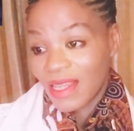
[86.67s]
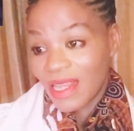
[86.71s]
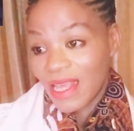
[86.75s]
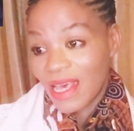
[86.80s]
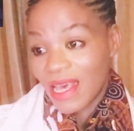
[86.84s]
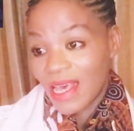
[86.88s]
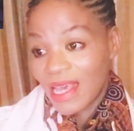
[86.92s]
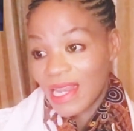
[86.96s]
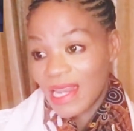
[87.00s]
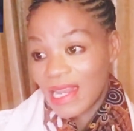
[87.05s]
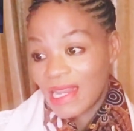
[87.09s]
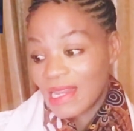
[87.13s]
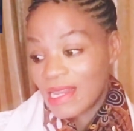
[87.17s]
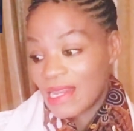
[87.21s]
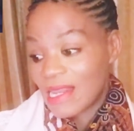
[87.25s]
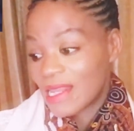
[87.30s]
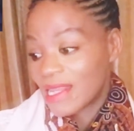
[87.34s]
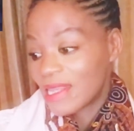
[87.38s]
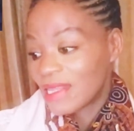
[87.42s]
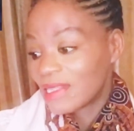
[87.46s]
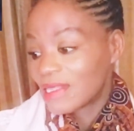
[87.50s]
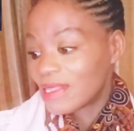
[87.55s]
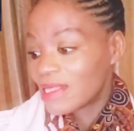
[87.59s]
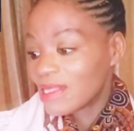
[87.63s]
And
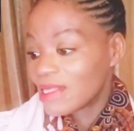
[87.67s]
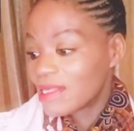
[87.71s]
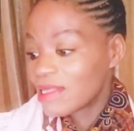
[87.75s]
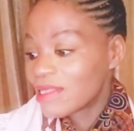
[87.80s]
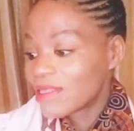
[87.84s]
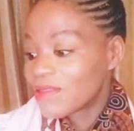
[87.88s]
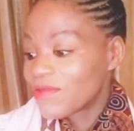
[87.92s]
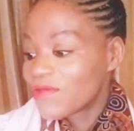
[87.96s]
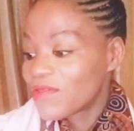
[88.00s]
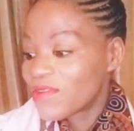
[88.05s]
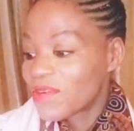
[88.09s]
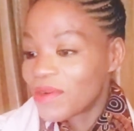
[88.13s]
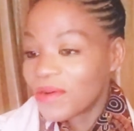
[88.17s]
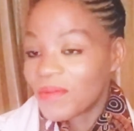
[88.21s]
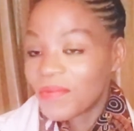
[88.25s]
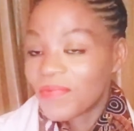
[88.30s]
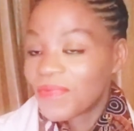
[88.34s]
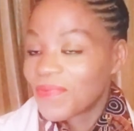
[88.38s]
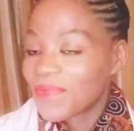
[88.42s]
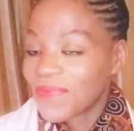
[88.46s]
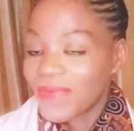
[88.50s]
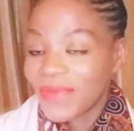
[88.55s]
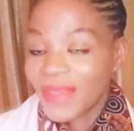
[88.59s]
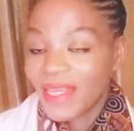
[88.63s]
this is from,
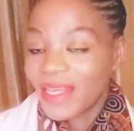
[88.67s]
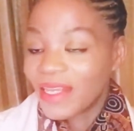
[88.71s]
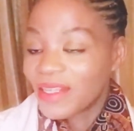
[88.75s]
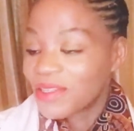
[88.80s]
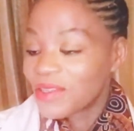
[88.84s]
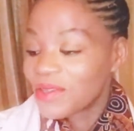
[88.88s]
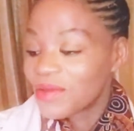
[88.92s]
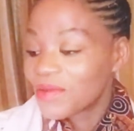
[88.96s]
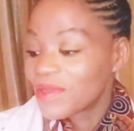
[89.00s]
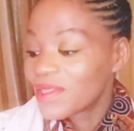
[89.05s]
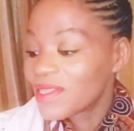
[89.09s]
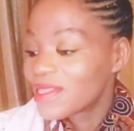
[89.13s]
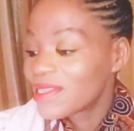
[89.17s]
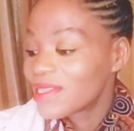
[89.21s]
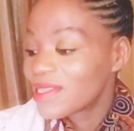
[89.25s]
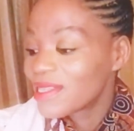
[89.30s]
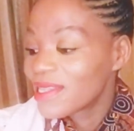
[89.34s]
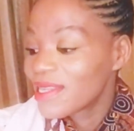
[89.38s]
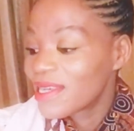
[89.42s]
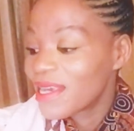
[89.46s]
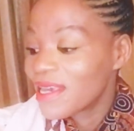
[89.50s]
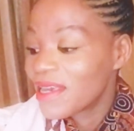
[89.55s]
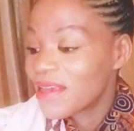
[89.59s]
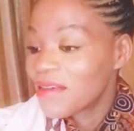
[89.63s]
as you will
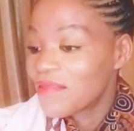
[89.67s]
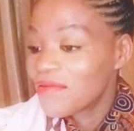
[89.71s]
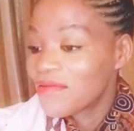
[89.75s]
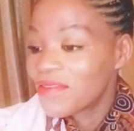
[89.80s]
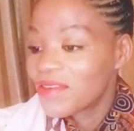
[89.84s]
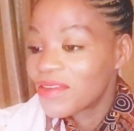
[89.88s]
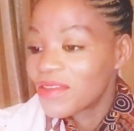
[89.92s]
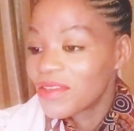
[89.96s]
see, every